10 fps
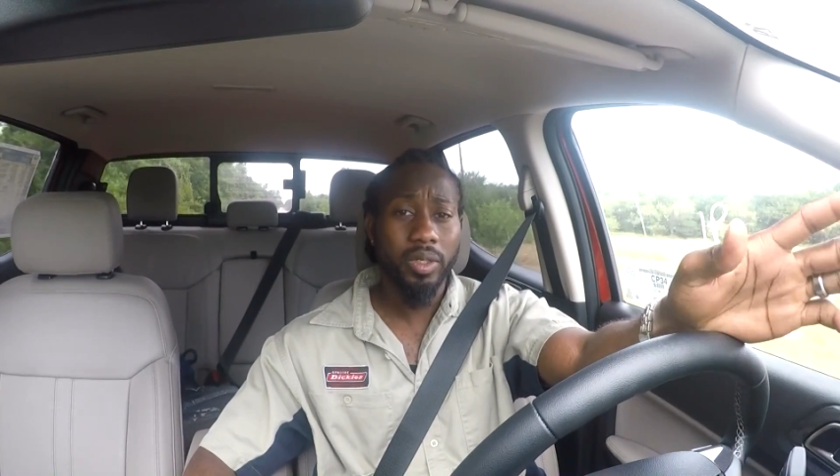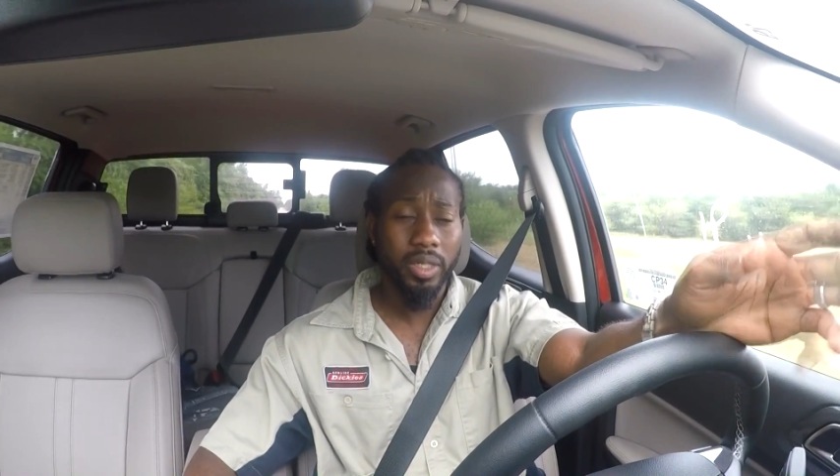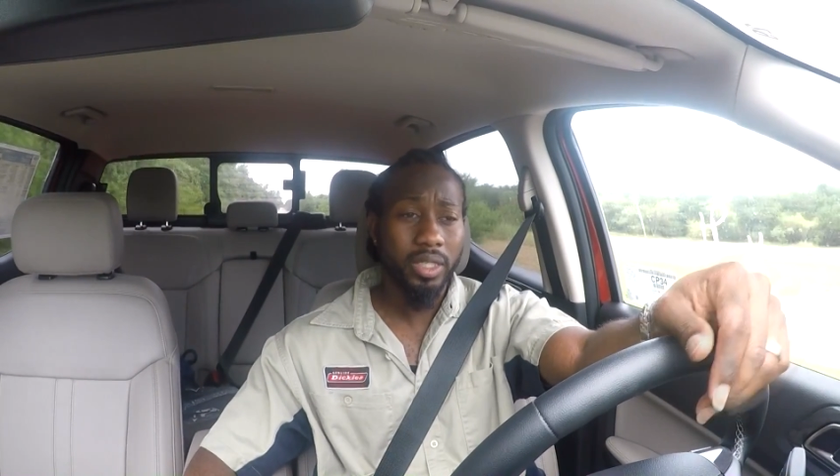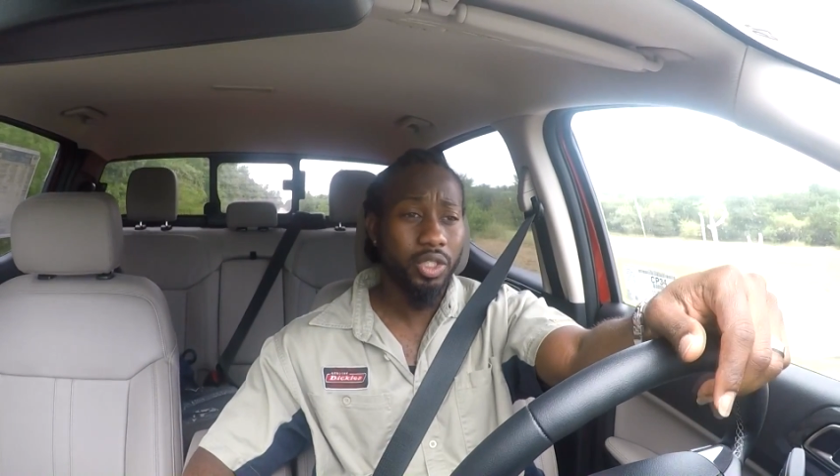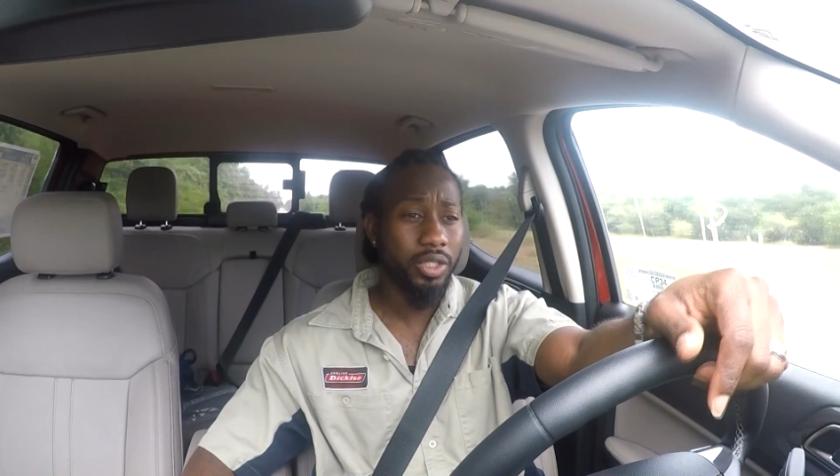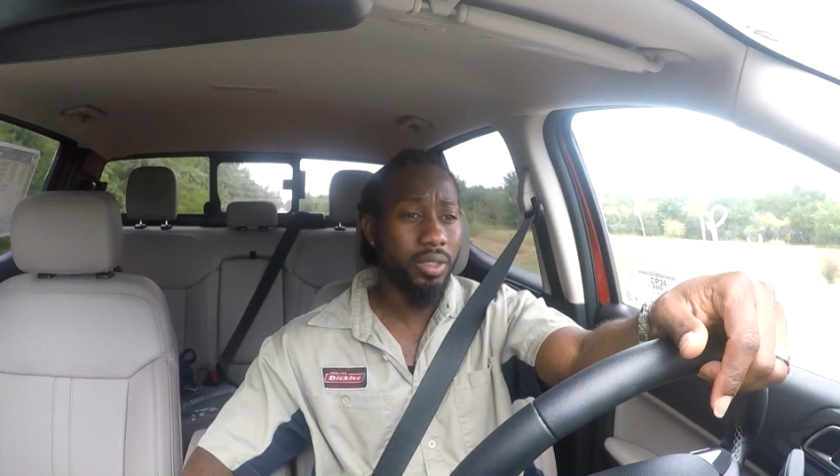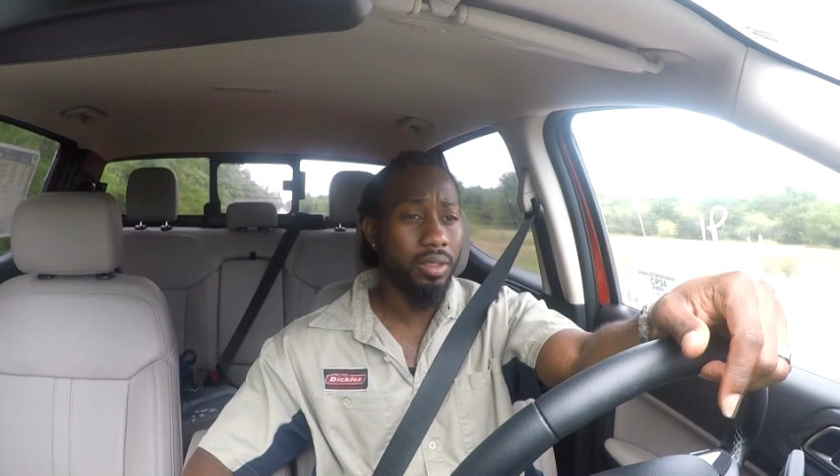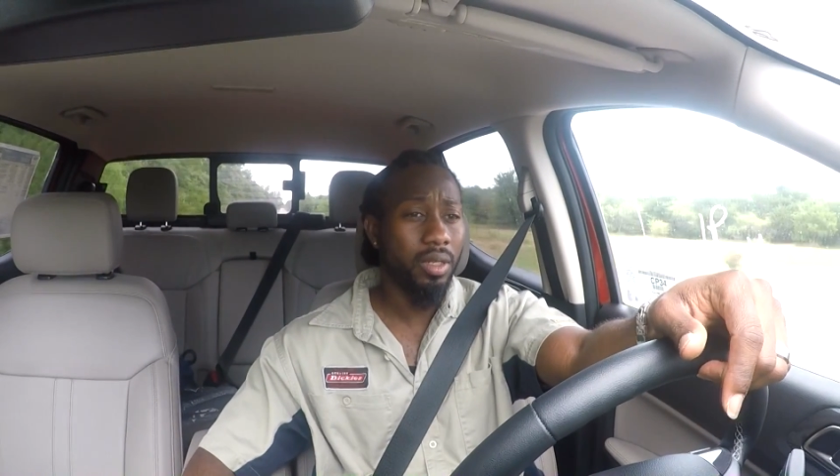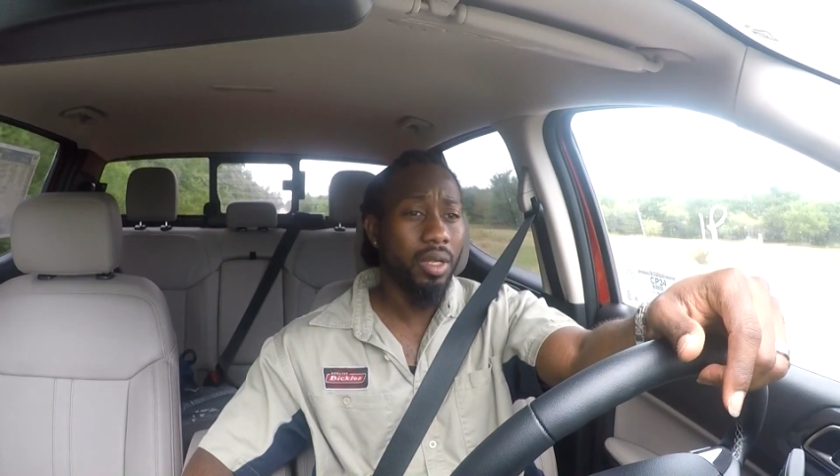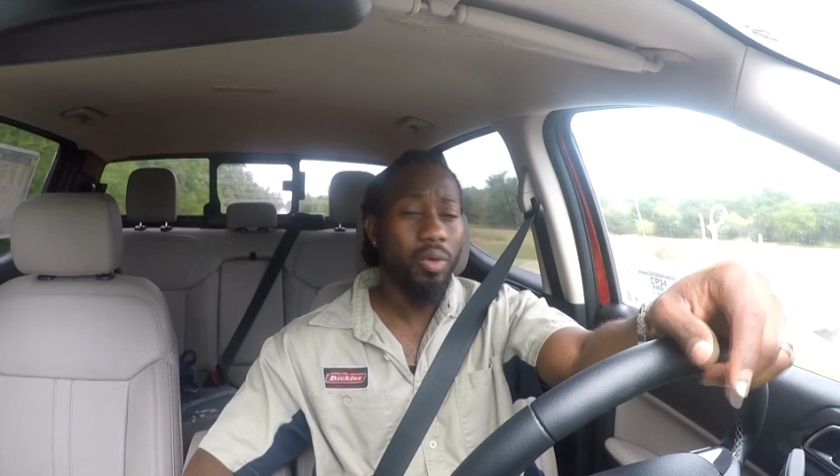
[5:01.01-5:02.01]

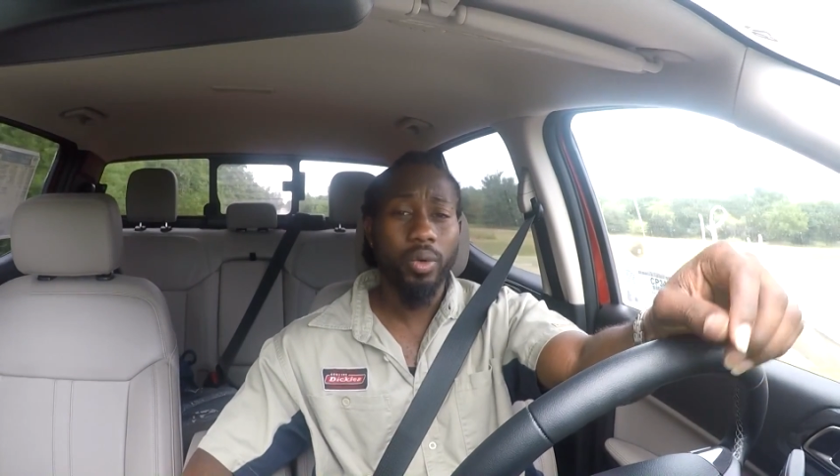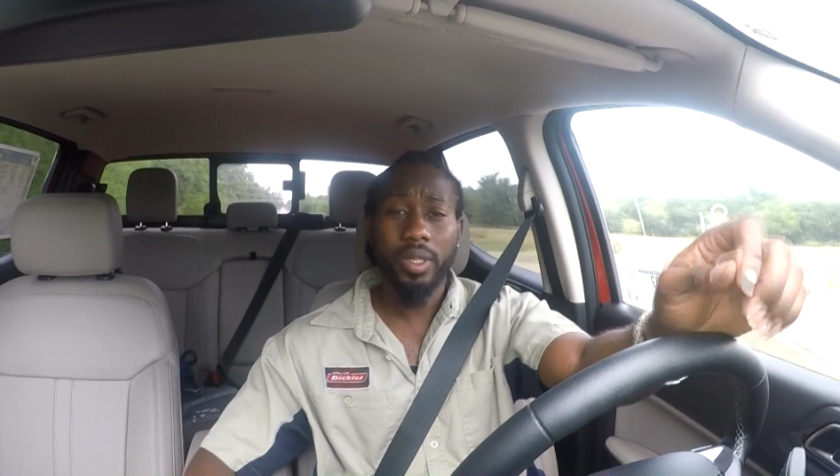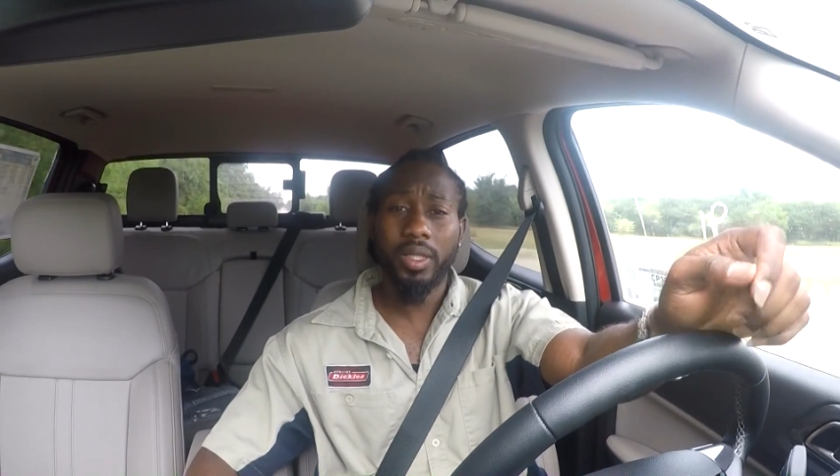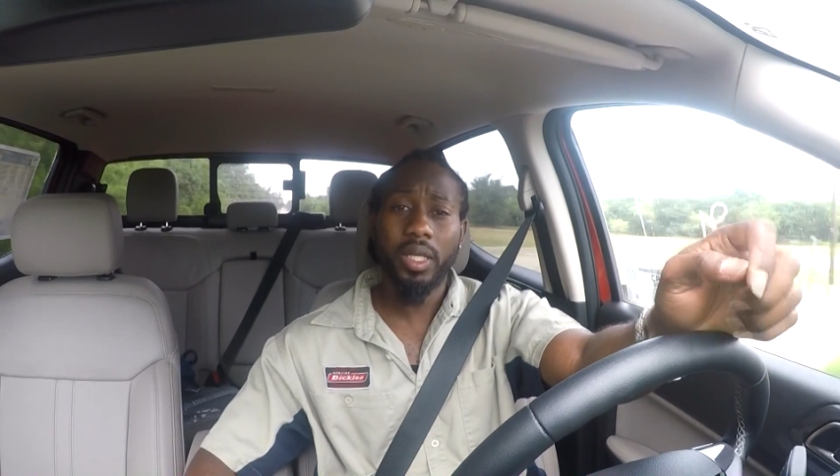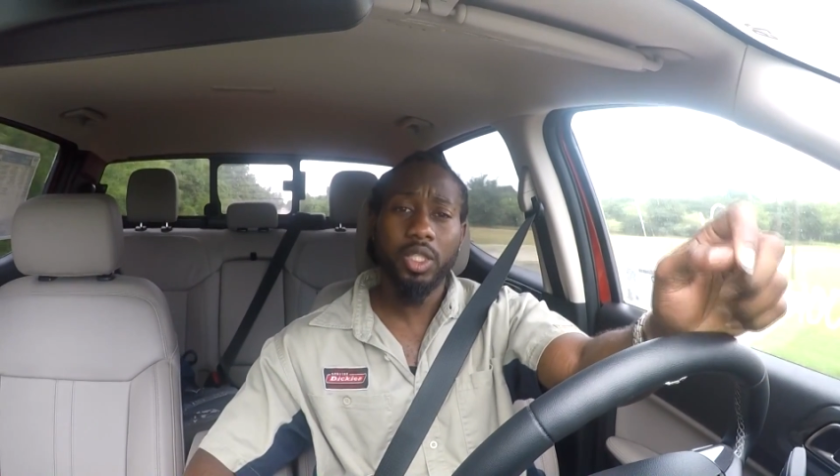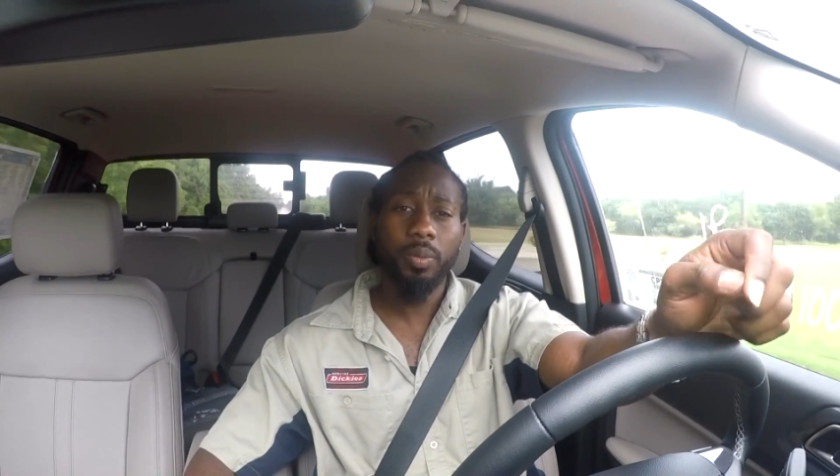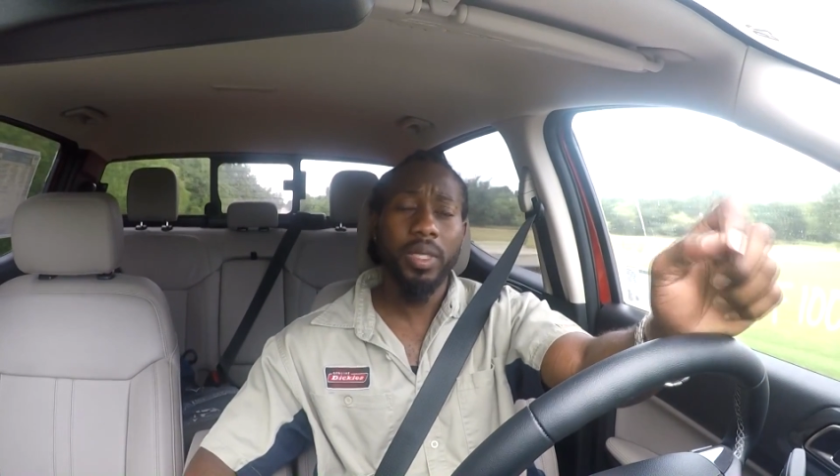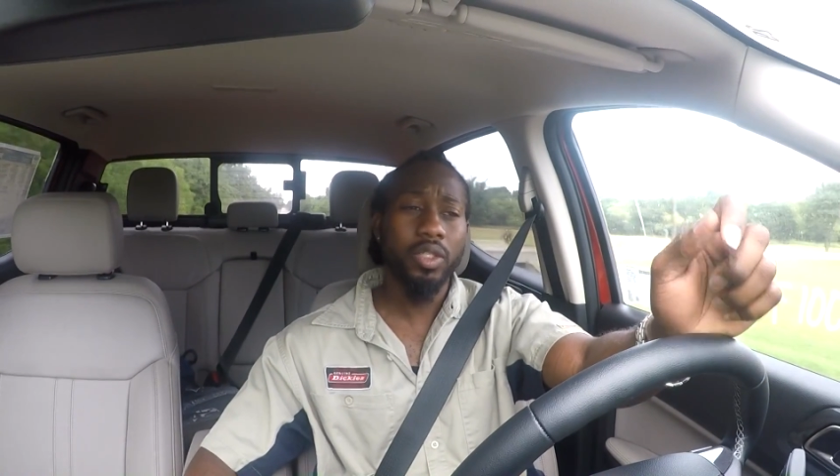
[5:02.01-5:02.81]
engine with a 10-speed